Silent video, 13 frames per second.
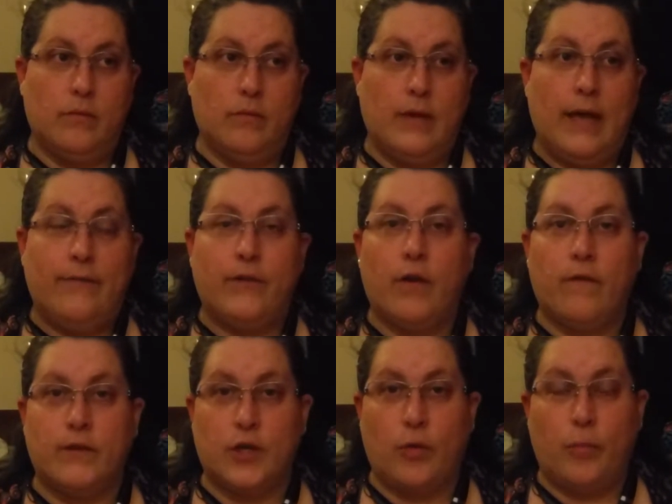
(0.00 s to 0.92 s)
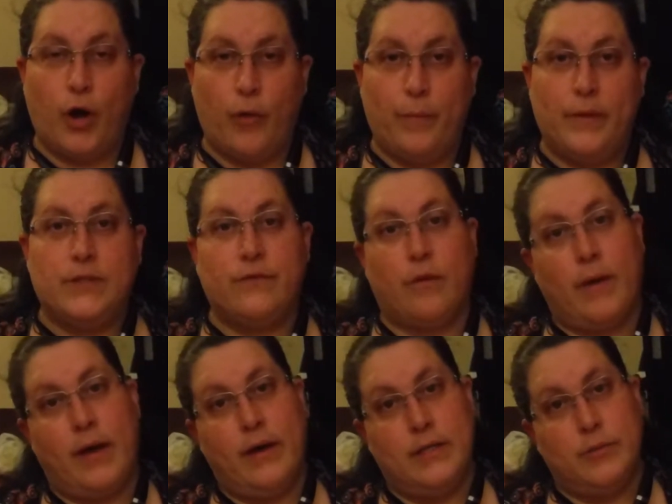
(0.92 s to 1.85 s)
leftovers on purpose for my
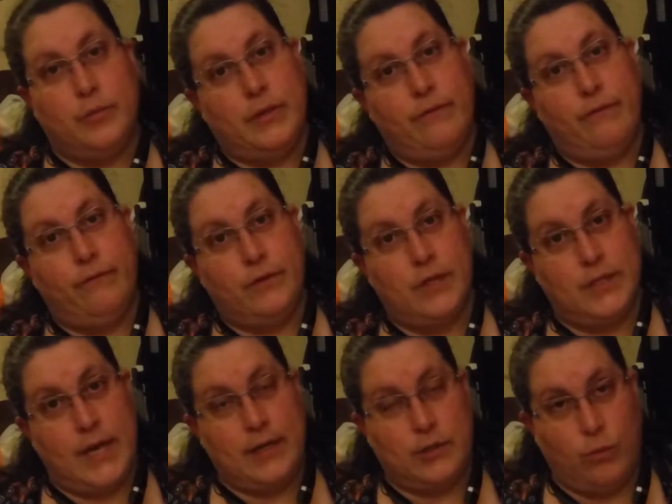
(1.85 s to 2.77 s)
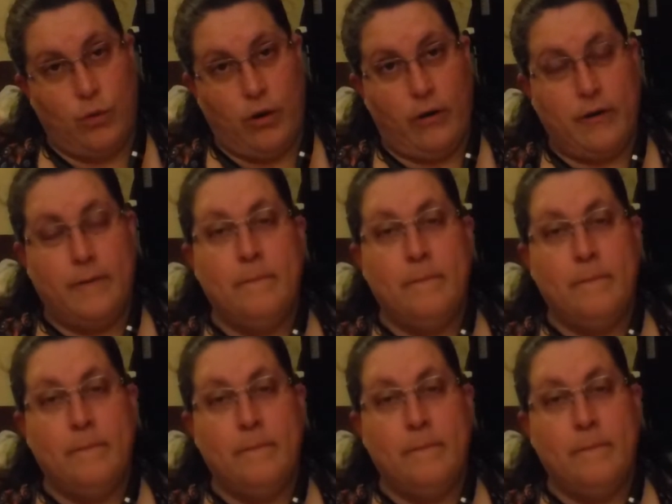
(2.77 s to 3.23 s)
husband to take to work.